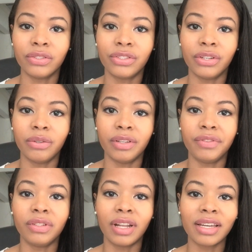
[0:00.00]
So if
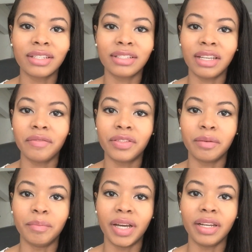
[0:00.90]
you'd like to save
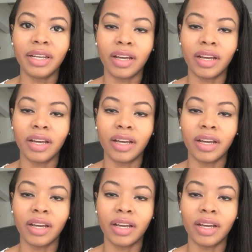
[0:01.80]
some money